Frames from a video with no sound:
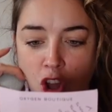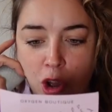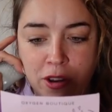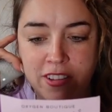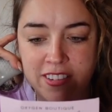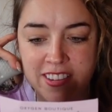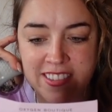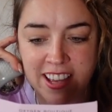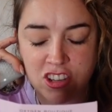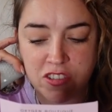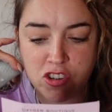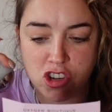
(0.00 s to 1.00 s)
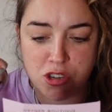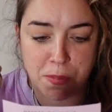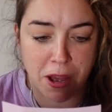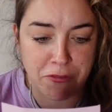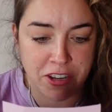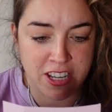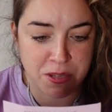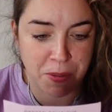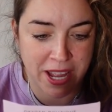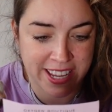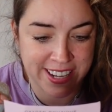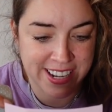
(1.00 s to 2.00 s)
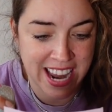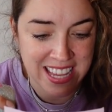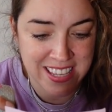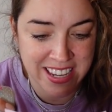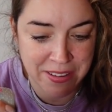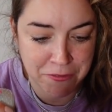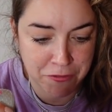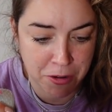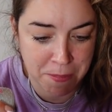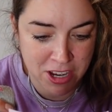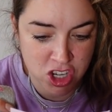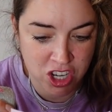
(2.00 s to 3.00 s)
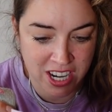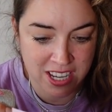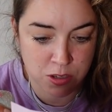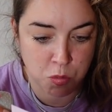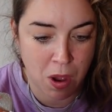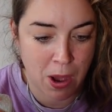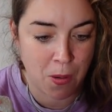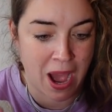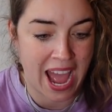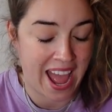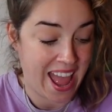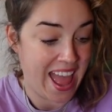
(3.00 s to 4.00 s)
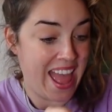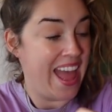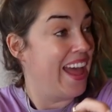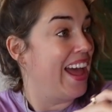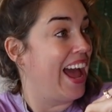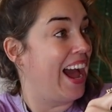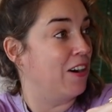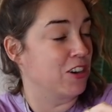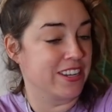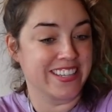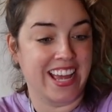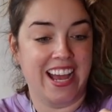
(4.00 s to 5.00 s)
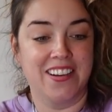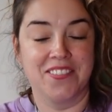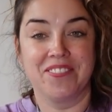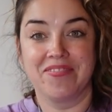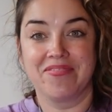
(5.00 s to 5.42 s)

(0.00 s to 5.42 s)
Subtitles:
Not only does this naturally reduce puffiness, but it can lessen inflammation as well. How good is that?